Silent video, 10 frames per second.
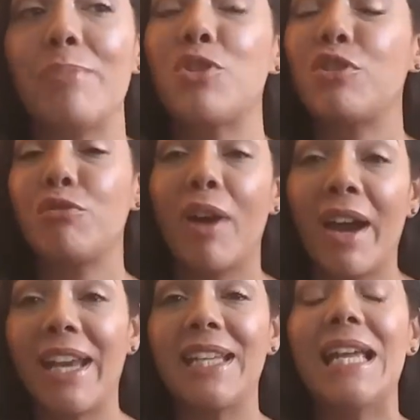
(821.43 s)
I'm
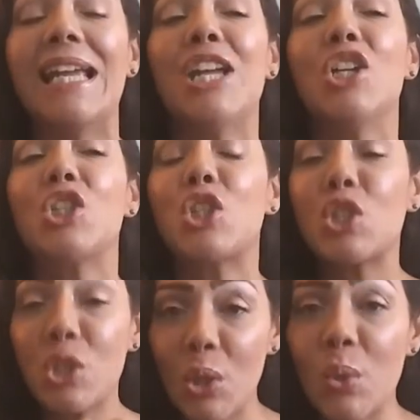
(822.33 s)
trying
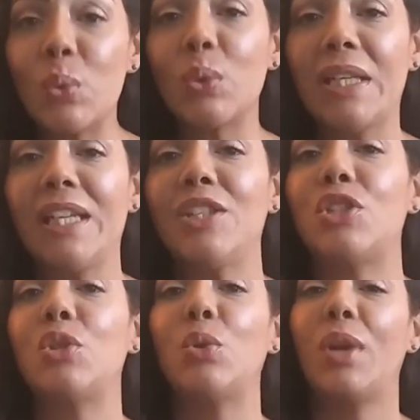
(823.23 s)
slowly
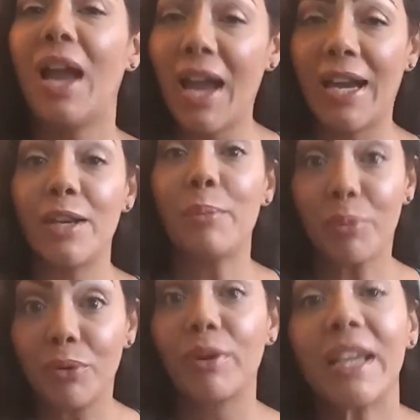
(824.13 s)
to kind of
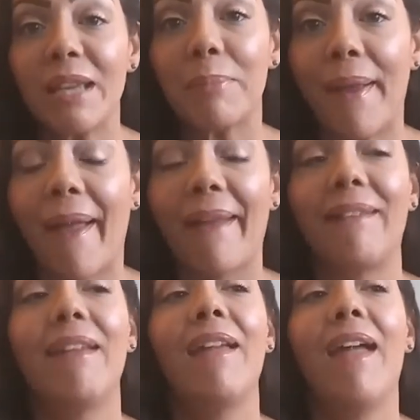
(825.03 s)
bring it back